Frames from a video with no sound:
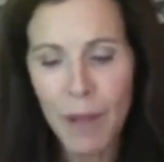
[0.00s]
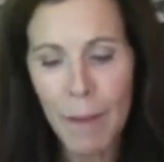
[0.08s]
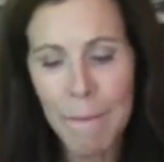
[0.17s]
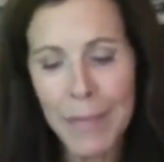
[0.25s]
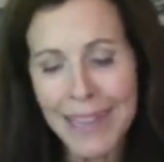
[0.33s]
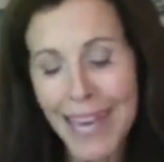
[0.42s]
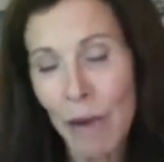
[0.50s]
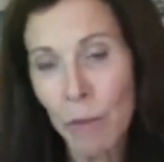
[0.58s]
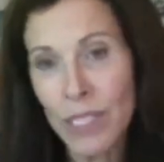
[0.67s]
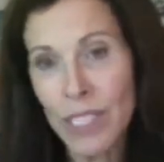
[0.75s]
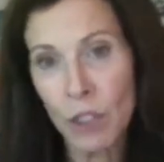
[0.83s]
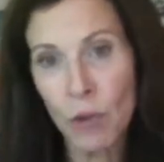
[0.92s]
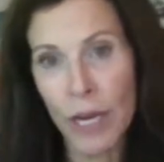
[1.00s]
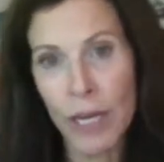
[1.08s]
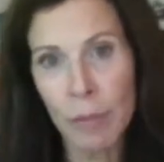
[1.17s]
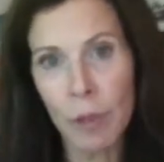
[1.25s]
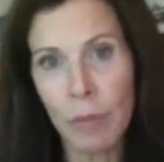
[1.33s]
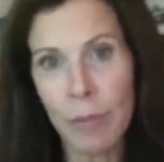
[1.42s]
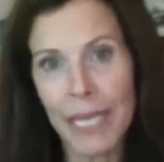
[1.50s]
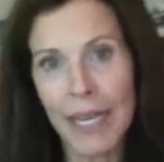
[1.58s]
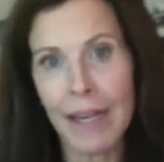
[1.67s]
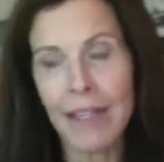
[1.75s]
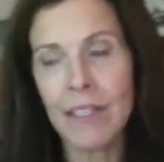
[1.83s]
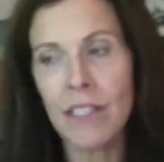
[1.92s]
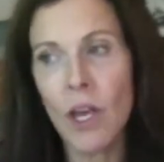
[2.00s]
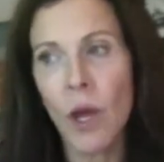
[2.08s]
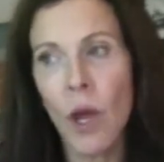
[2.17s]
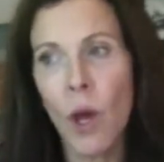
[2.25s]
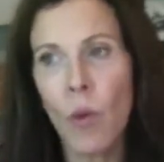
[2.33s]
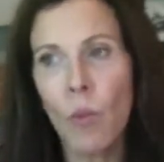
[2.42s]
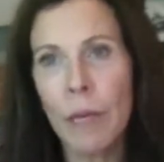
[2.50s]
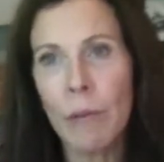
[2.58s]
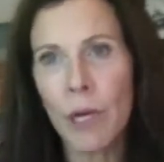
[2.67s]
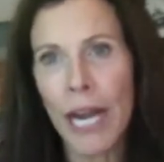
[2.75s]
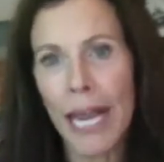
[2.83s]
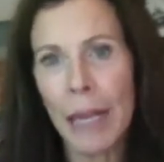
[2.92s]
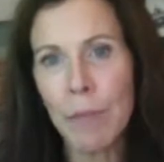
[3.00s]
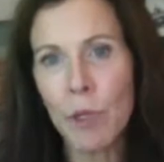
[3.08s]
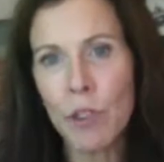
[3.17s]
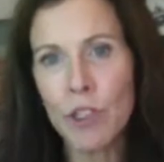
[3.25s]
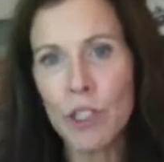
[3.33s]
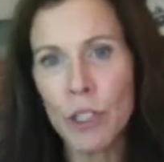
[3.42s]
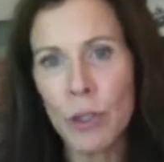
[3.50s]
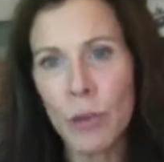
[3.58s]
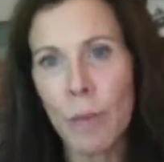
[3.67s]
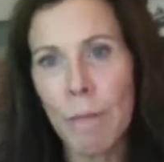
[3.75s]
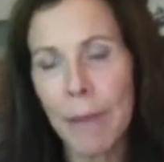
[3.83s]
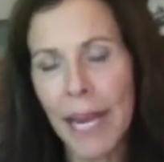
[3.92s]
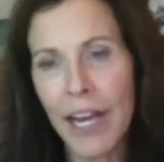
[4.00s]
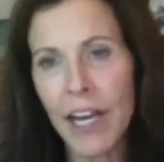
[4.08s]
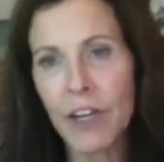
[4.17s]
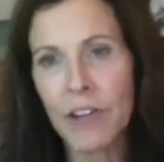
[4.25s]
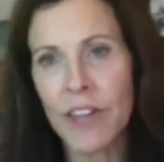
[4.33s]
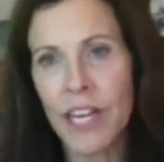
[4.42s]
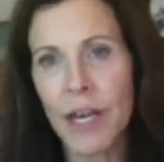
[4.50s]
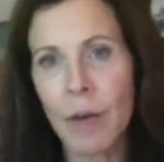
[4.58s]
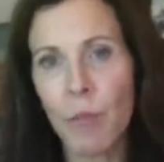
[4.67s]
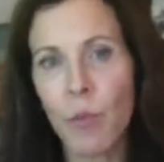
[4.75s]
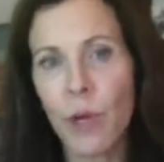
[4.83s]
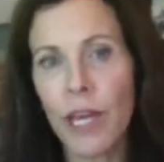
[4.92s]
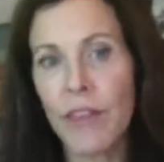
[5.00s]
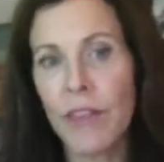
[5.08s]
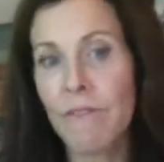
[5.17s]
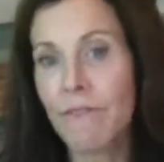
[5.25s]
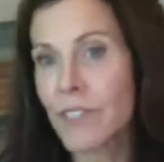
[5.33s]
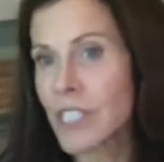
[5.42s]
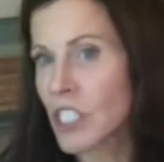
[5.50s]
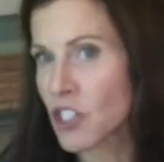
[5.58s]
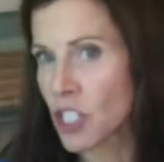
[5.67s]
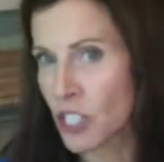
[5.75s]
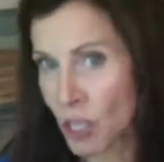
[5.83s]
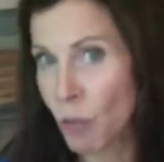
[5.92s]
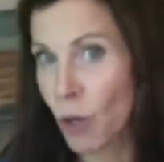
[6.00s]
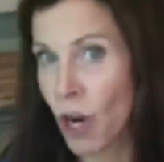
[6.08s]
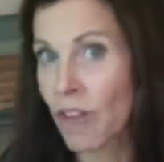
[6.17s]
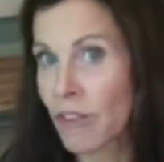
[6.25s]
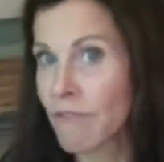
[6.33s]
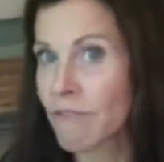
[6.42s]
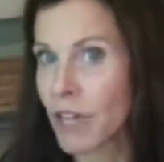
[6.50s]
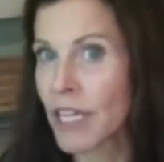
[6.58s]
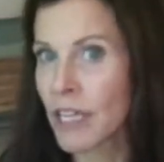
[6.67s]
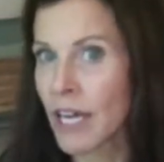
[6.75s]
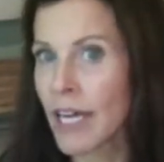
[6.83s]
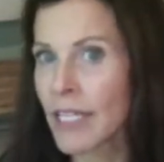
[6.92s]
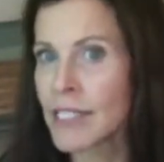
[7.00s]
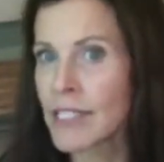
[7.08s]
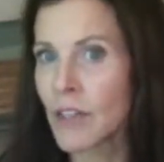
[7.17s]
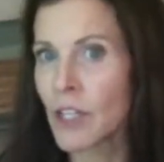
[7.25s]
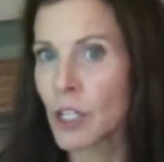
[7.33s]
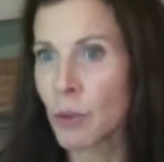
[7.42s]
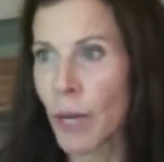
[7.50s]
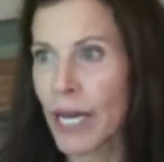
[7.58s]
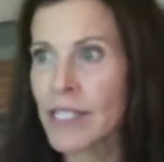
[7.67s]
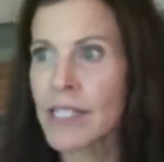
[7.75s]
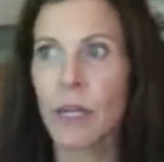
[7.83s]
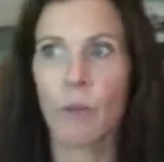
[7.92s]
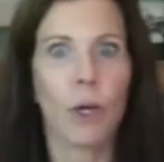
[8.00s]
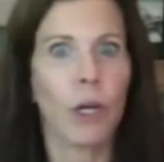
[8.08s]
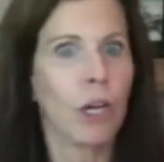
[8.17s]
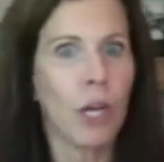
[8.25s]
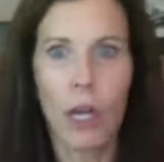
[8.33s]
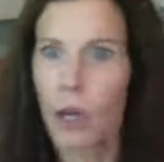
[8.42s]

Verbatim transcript: But that was incredible because we were able to pair them with physicians that were on the front lines in the US, that were